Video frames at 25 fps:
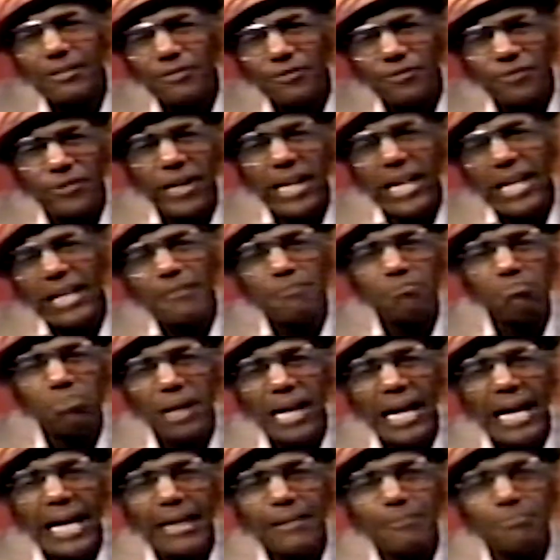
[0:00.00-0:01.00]
Fred
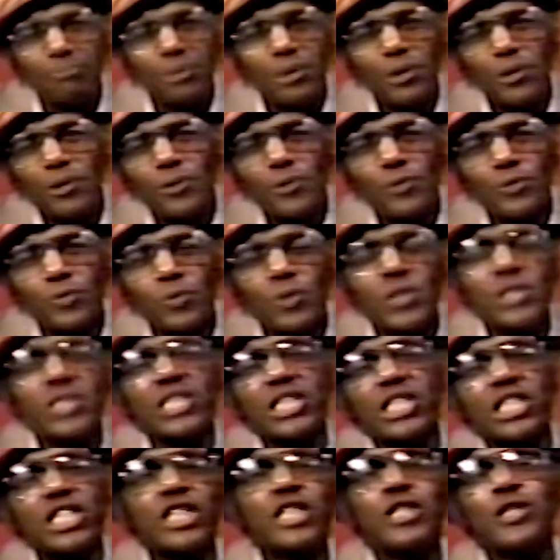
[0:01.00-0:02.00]
Blackbone was
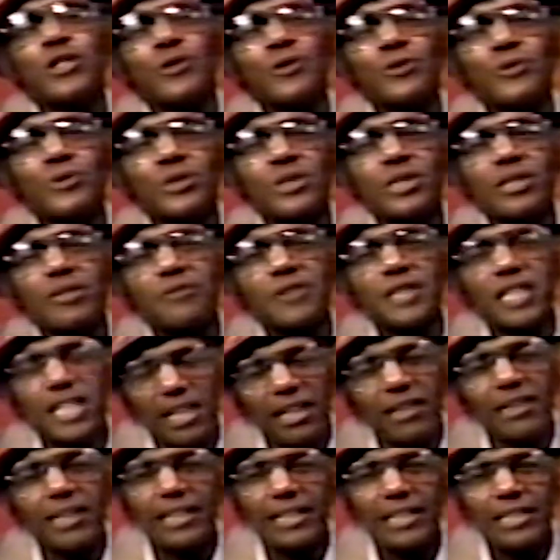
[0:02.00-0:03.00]
accused of
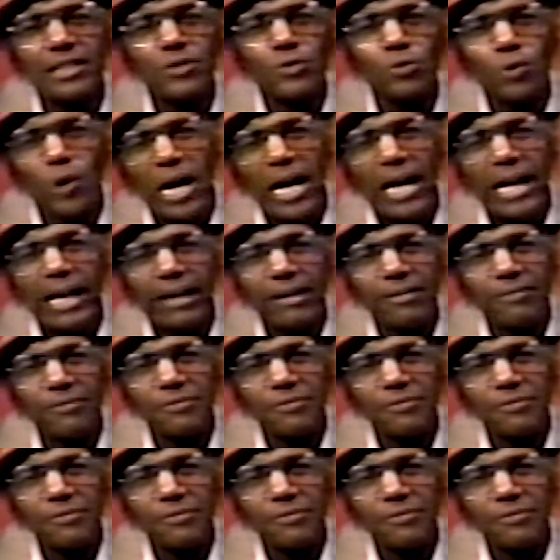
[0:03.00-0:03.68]
killing his wife.